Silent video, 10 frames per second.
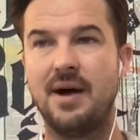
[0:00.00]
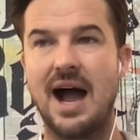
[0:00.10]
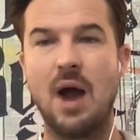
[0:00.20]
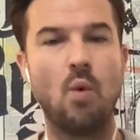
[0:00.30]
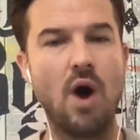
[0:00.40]

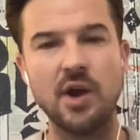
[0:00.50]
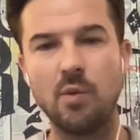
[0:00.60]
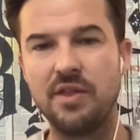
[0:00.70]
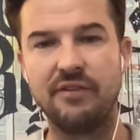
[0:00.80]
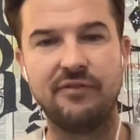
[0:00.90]
I want to
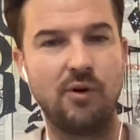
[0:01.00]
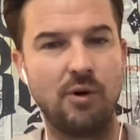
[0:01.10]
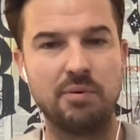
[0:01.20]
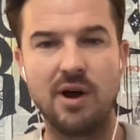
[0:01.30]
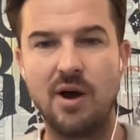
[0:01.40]
run the
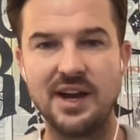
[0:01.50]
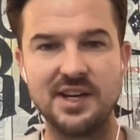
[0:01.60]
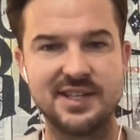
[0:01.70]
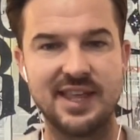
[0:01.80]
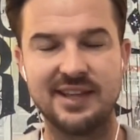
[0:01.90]
full, bro. I
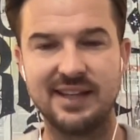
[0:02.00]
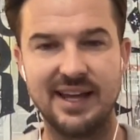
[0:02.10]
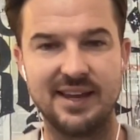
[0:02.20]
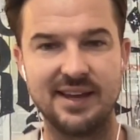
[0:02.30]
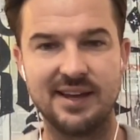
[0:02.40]
just think
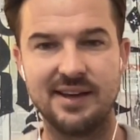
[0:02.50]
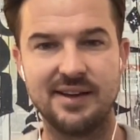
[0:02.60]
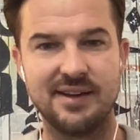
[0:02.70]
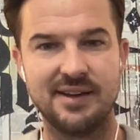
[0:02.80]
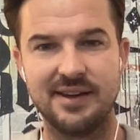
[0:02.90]
like,
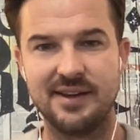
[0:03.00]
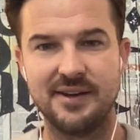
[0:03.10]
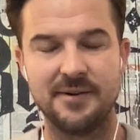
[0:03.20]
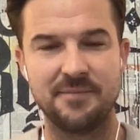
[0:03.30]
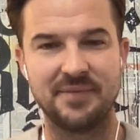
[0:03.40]

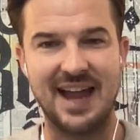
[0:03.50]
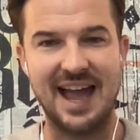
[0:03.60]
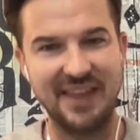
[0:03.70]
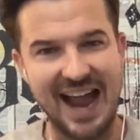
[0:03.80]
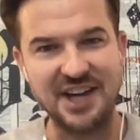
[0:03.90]

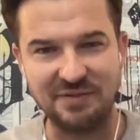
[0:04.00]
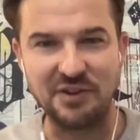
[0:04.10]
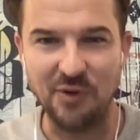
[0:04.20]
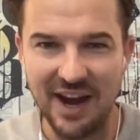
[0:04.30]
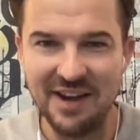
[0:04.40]
I think I actually
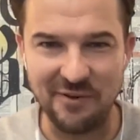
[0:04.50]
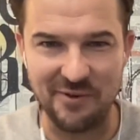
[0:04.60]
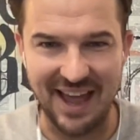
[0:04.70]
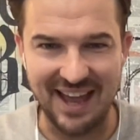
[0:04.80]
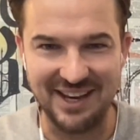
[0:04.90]
have to train for
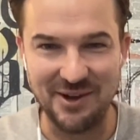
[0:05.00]
that.